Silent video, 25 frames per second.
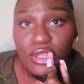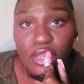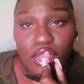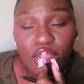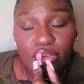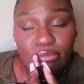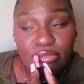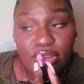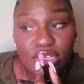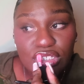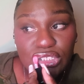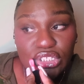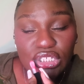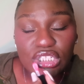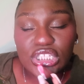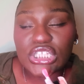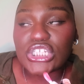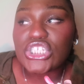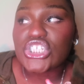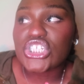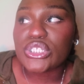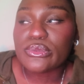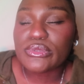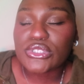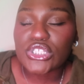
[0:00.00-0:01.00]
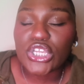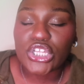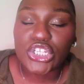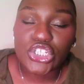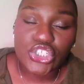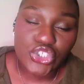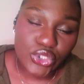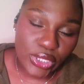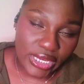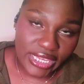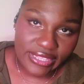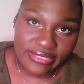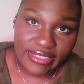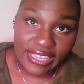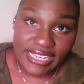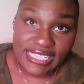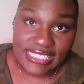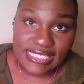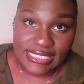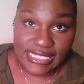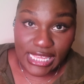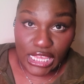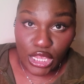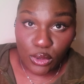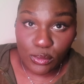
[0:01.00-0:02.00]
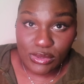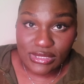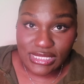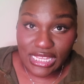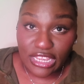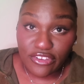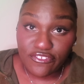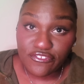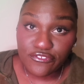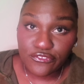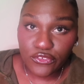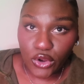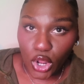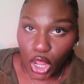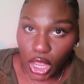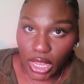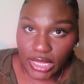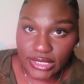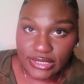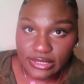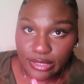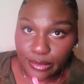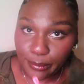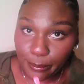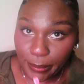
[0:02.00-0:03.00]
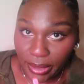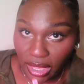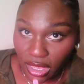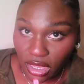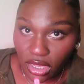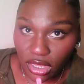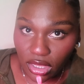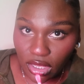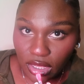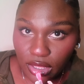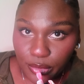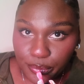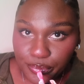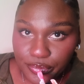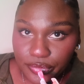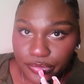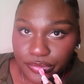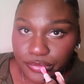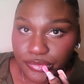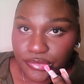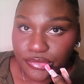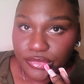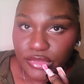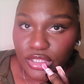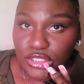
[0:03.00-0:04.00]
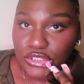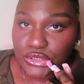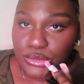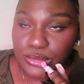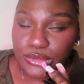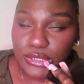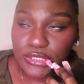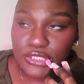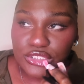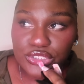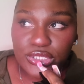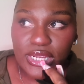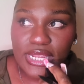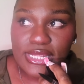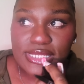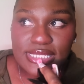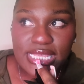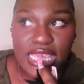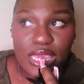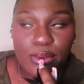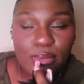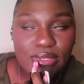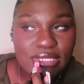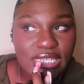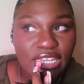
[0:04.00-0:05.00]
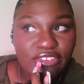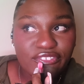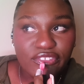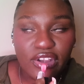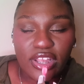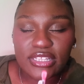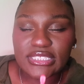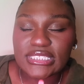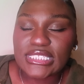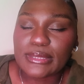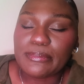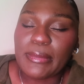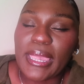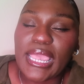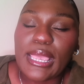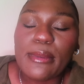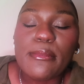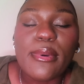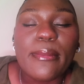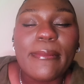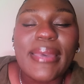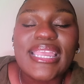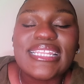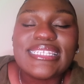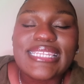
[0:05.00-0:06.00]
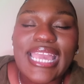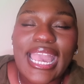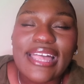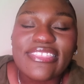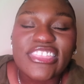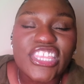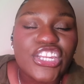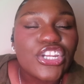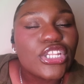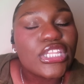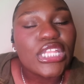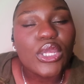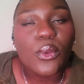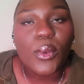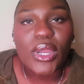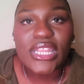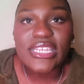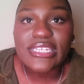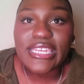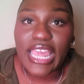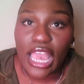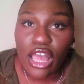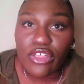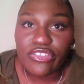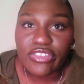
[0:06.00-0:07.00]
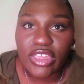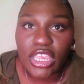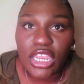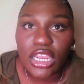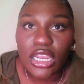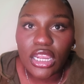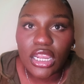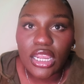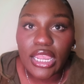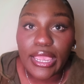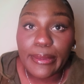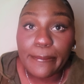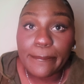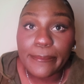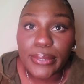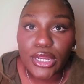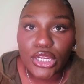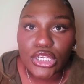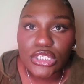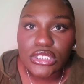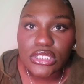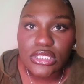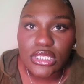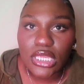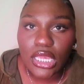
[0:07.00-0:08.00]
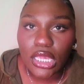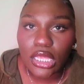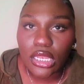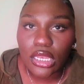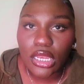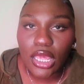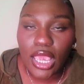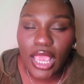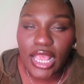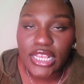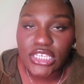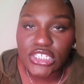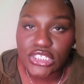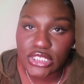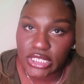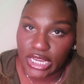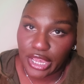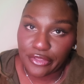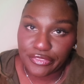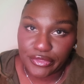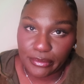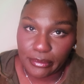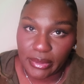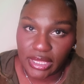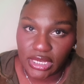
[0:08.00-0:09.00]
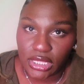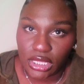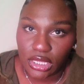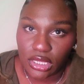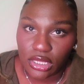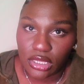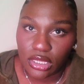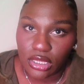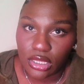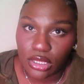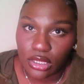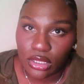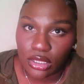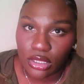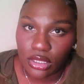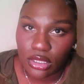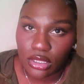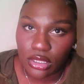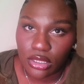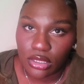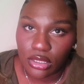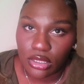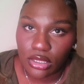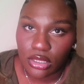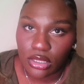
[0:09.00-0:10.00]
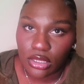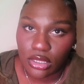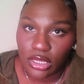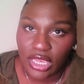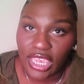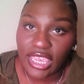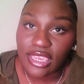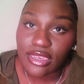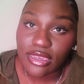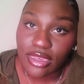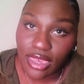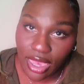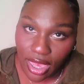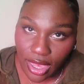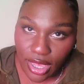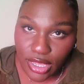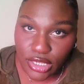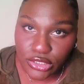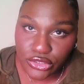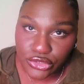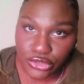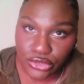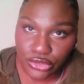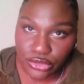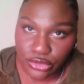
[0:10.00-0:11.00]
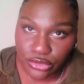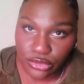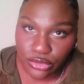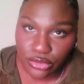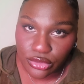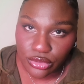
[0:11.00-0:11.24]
originally she was gonna try and like say it was like fraud to the bank. She was gonna try and say it was like fraud to the bank, but my dad literally went down there in person and took out the money in cash.